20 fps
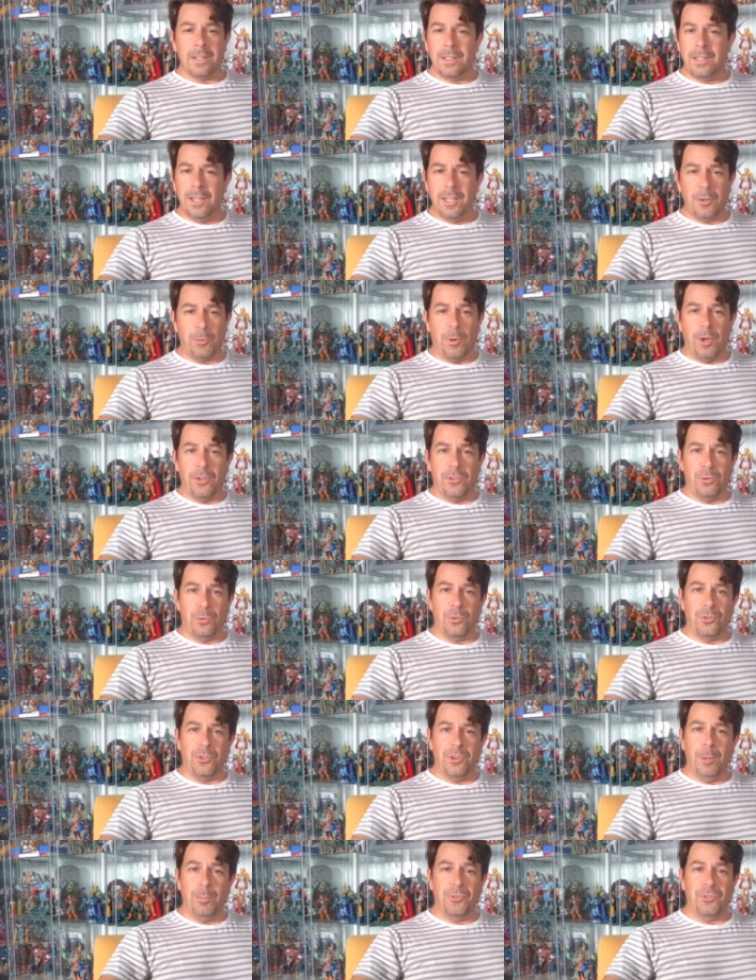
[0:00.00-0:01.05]
Likewise, there
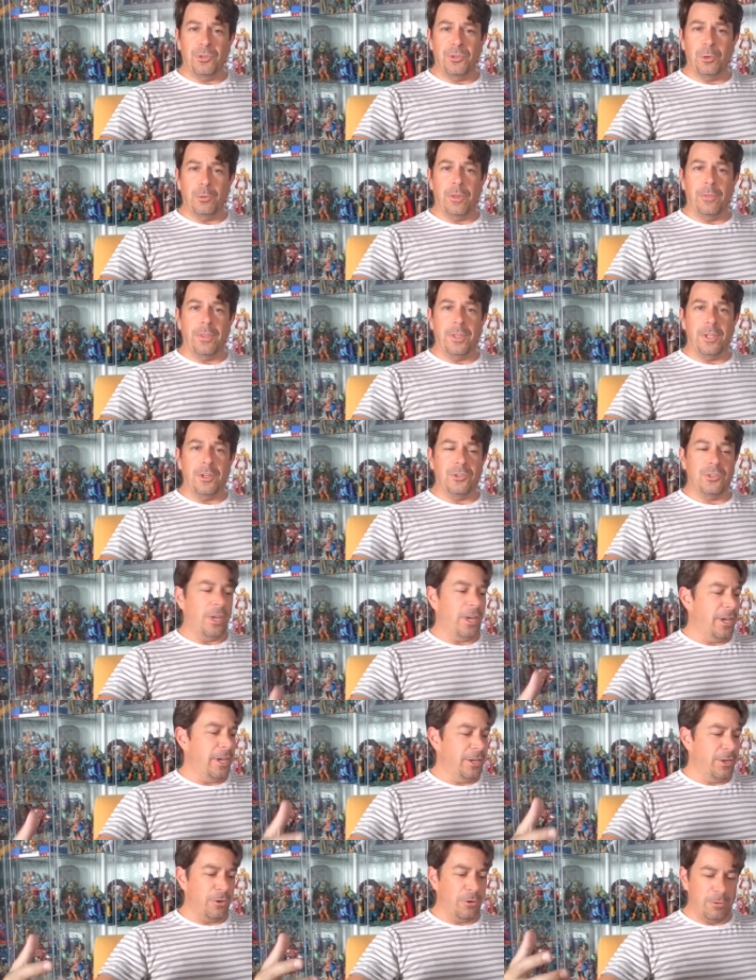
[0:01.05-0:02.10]
was an episode that the
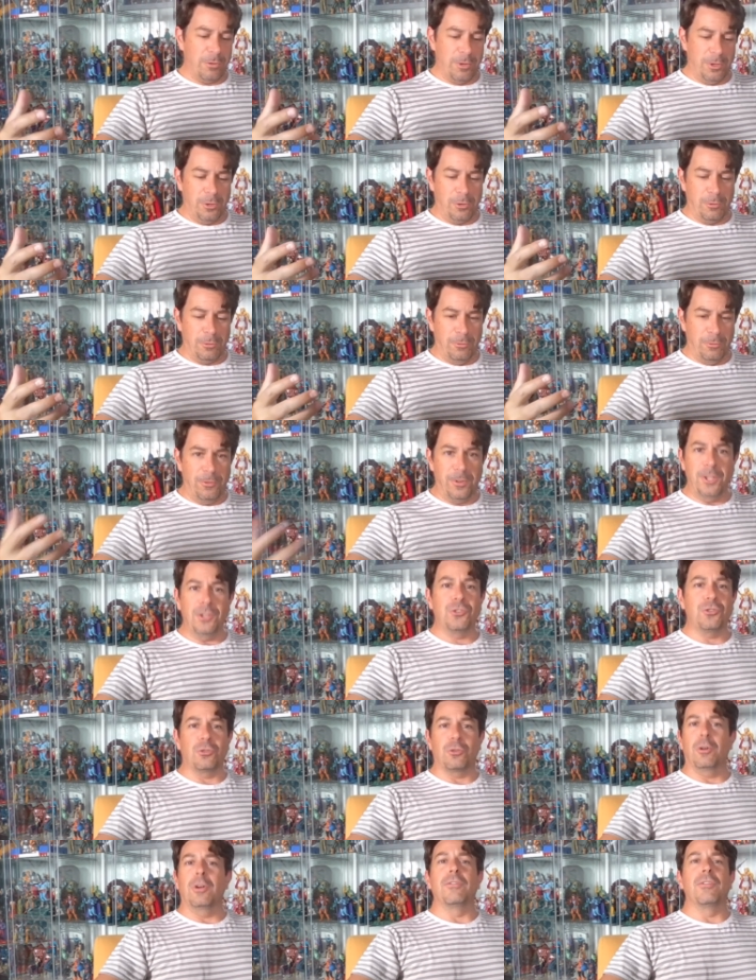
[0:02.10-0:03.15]
entire, you know,
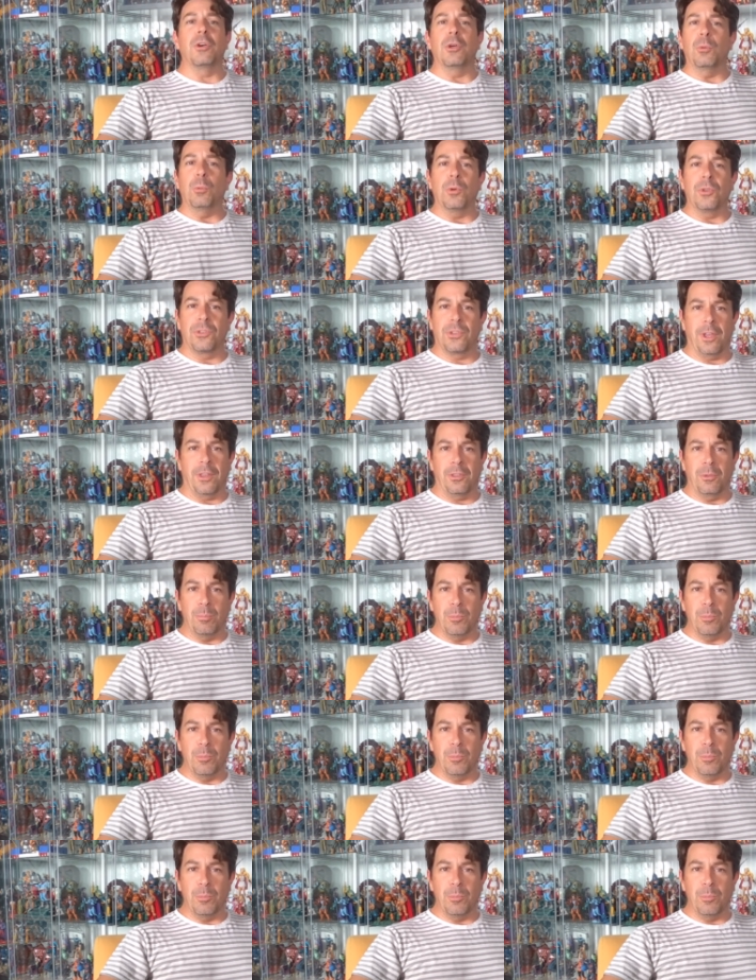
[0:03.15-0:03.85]
feature of it was that